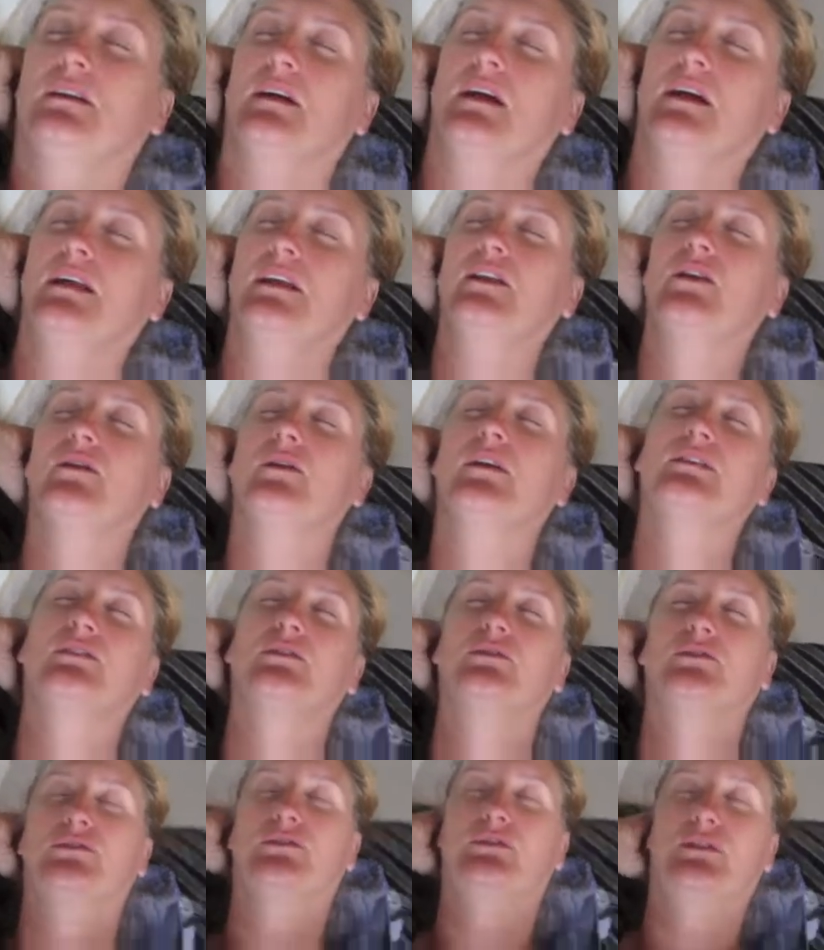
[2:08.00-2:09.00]
I know I
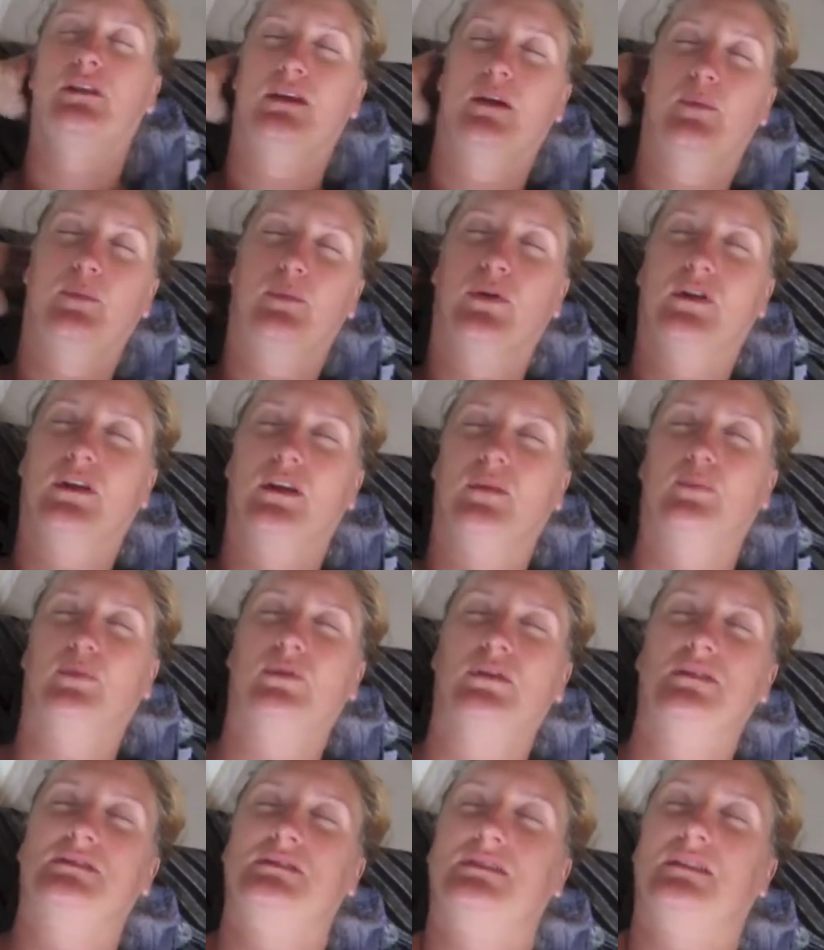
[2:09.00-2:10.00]
don't look like a pretty
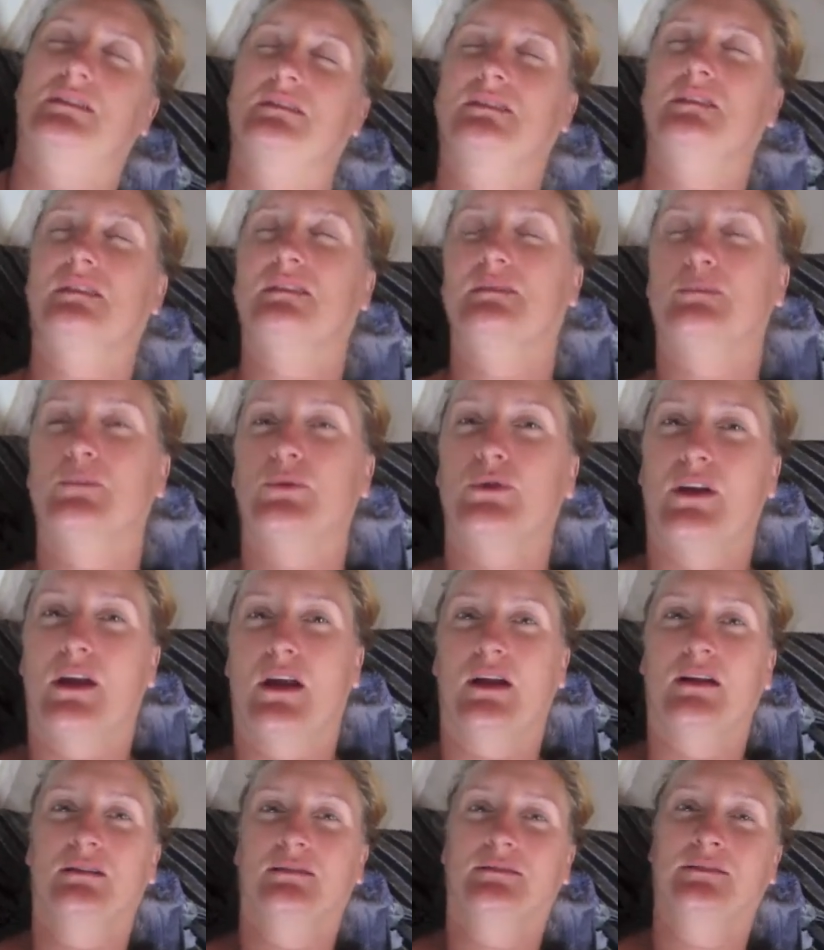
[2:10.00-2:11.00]
princess this
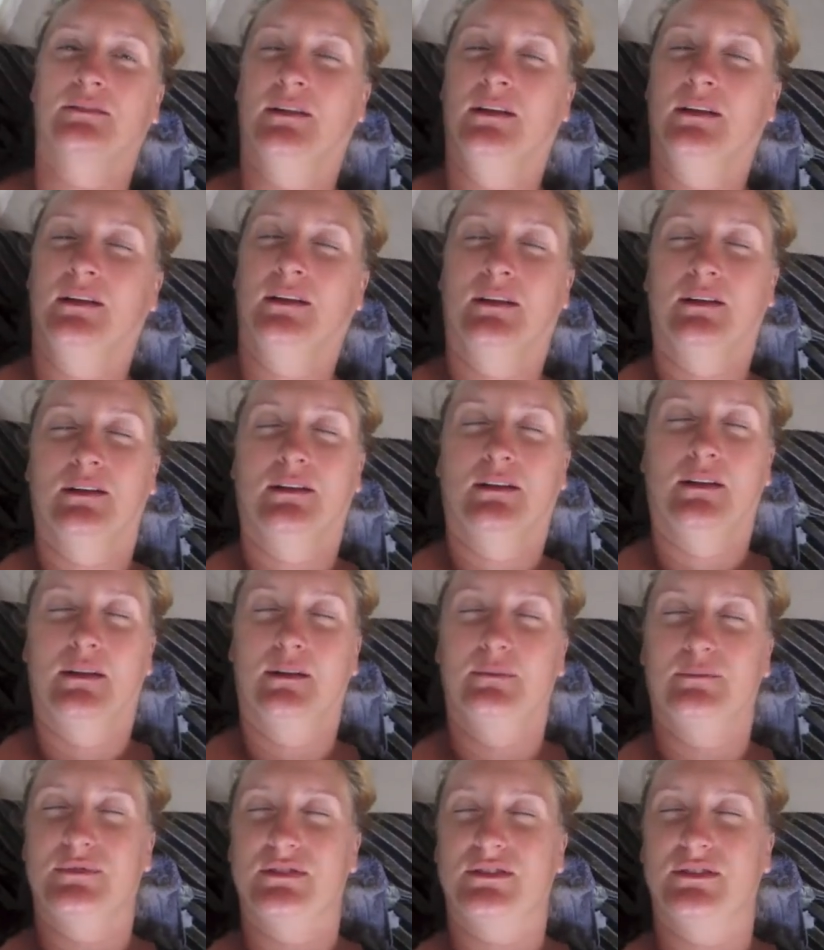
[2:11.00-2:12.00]
morning.
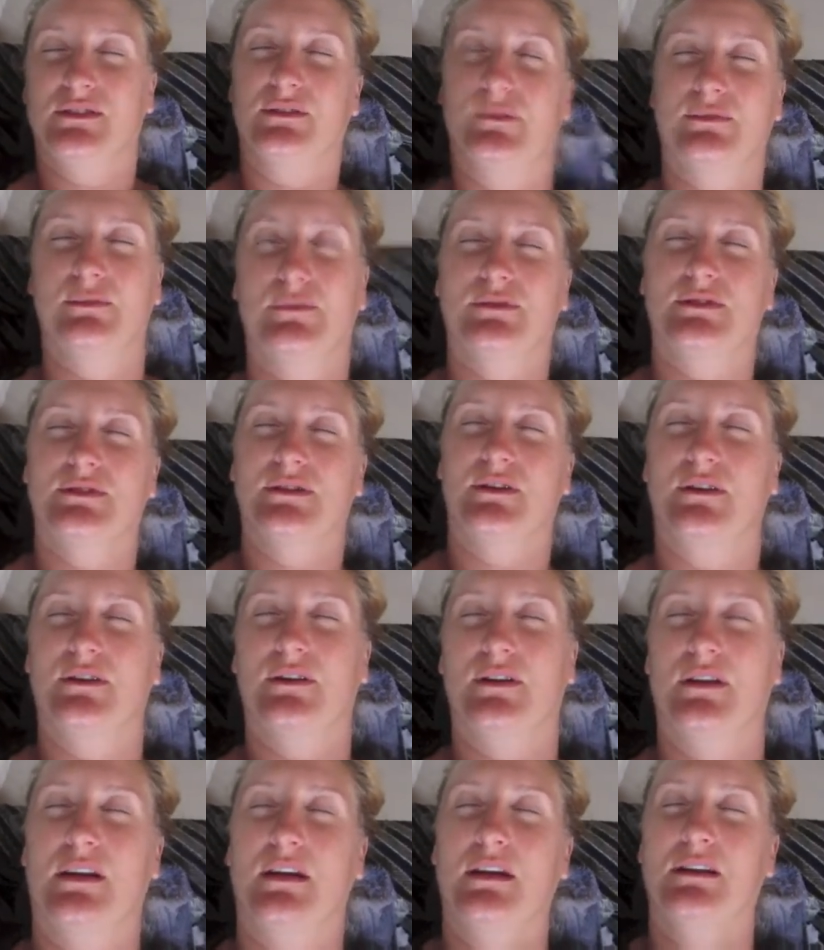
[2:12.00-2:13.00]
I'm so
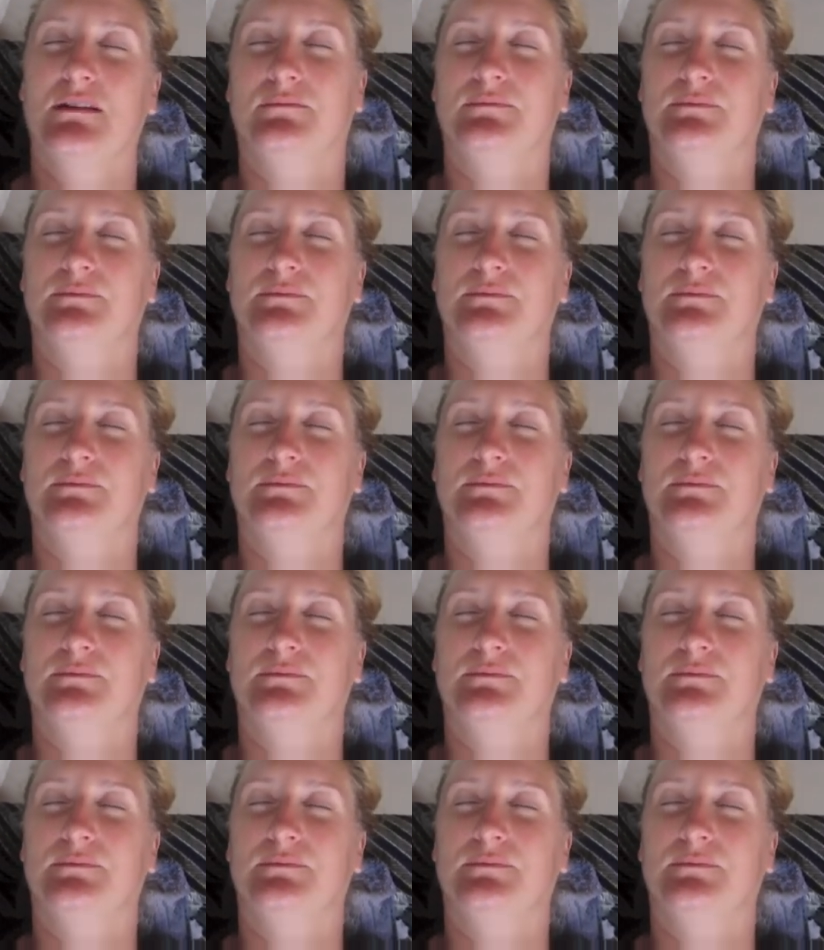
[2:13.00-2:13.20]
sorry.